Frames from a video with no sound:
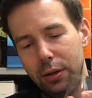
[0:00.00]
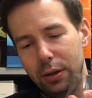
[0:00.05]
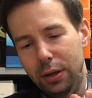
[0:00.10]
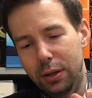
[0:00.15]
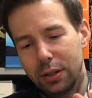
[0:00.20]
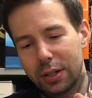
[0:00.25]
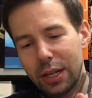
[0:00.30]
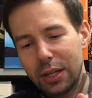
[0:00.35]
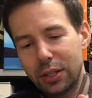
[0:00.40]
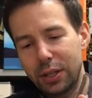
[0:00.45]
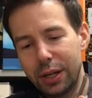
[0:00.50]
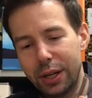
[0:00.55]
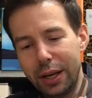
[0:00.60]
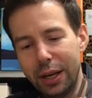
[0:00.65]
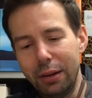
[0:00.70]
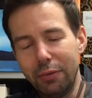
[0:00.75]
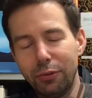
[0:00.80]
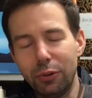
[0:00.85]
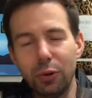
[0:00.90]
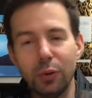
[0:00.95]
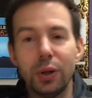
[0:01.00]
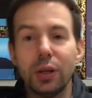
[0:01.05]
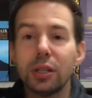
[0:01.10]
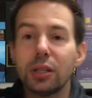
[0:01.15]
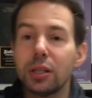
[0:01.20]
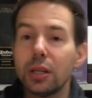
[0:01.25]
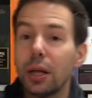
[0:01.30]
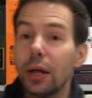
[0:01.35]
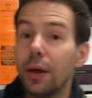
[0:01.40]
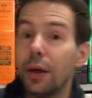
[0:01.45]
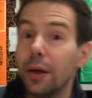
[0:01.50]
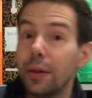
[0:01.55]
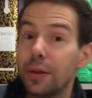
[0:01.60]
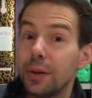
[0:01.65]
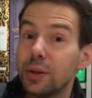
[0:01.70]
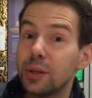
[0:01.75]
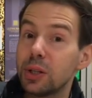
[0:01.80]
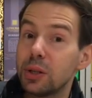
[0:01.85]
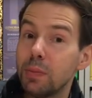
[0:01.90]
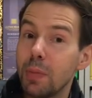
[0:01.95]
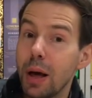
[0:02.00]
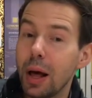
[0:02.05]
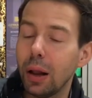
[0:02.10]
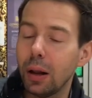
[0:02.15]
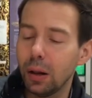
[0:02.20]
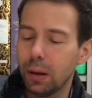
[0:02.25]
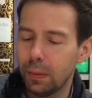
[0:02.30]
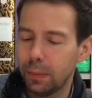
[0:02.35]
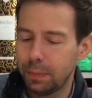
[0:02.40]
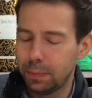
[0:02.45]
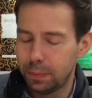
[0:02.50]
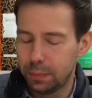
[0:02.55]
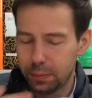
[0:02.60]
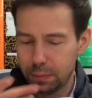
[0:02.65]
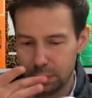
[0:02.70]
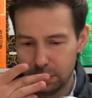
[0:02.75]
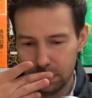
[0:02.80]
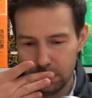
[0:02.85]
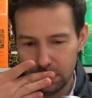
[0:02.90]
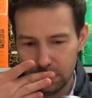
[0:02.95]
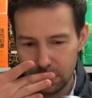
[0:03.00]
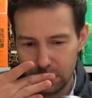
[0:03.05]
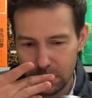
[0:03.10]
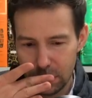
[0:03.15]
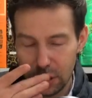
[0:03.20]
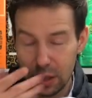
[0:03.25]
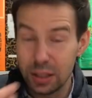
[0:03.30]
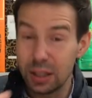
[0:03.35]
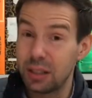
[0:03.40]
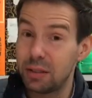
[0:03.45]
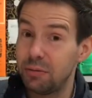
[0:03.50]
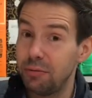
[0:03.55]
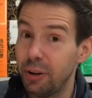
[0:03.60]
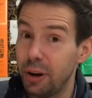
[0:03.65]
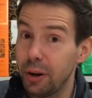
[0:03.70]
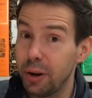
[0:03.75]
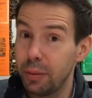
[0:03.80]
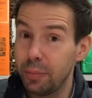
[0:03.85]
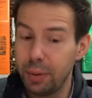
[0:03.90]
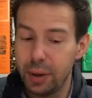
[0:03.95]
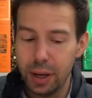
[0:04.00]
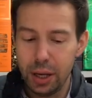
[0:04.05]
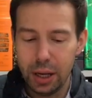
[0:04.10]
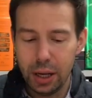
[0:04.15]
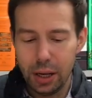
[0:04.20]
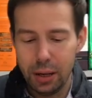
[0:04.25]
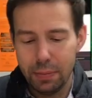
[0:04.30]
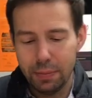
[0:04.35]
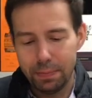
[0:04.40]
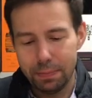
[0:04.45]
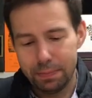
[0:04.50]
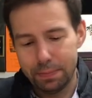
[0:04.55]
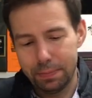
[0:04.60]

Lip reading: because that's going to influence the smell, because it's very peaty.